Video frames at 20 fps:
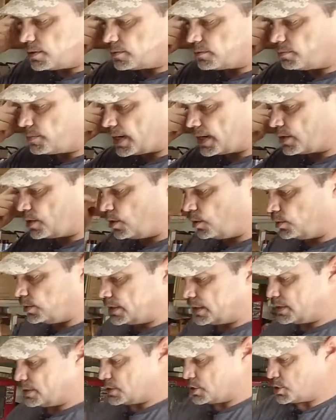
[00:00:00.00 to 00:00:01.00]
my goal
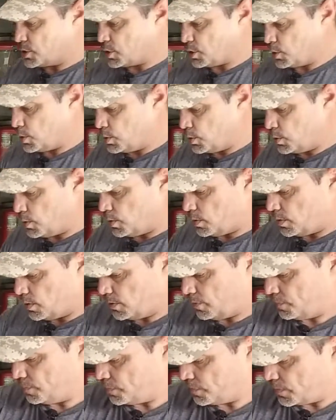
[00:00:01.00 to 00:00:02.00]
is to
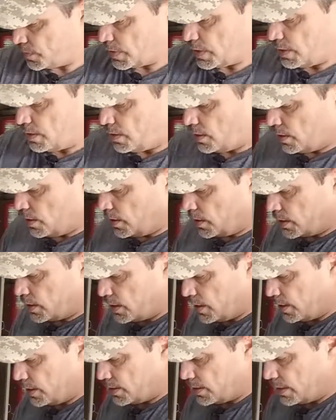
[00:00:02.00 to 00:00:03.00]

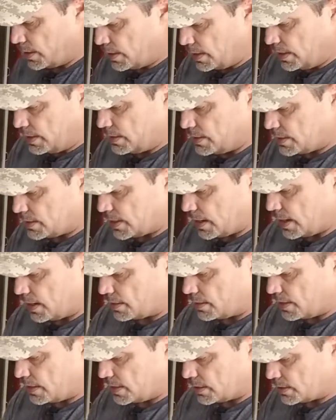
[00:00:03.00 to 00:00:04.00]
cut
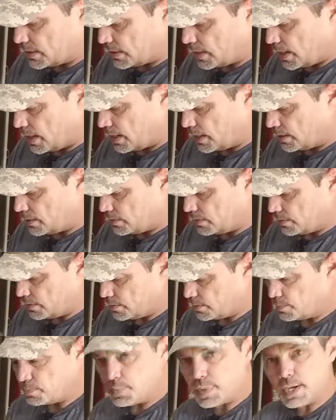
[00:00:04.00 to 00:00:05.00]
inside this line
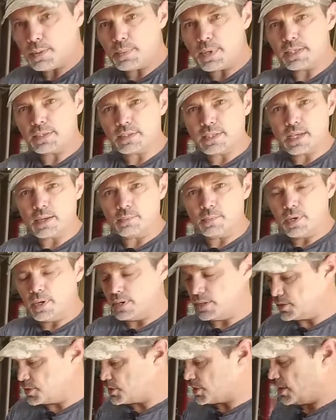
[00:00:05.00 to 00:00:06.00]
by about that
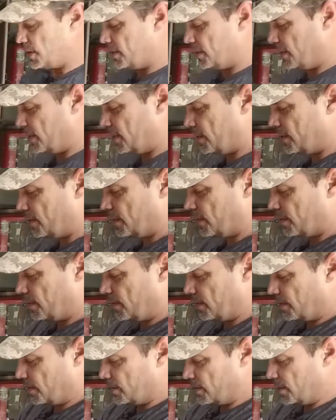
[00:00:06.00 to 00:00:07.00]
much, and then
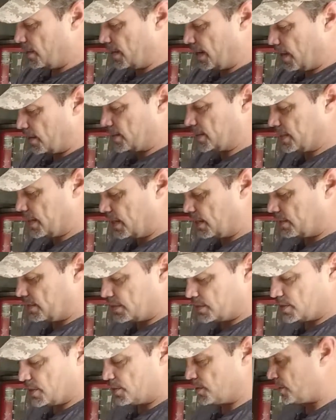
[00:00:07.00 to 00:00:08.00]
cut outside
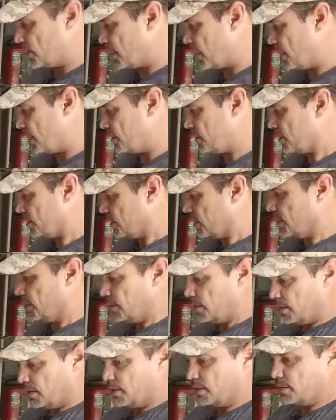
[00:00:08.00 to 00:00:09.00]
this other line.
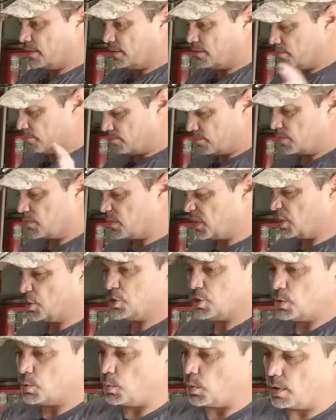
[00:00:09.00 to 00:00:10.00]
This
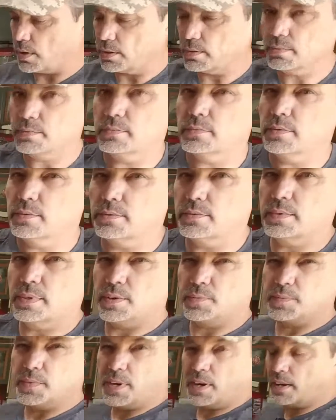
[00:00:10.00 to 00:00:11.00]
should work.
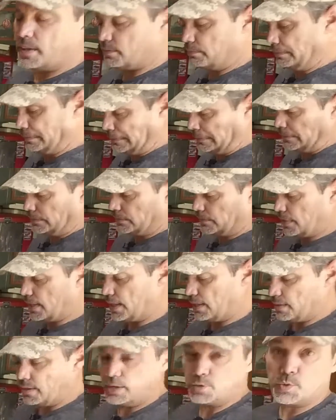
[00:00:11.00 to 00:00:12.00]
If not,
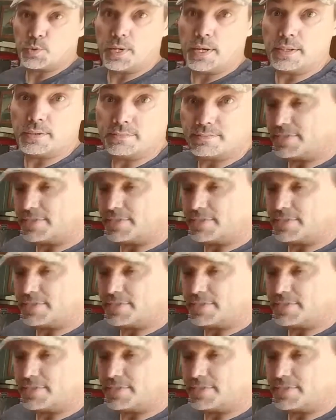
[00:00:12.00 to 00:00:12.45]
hey, I tried.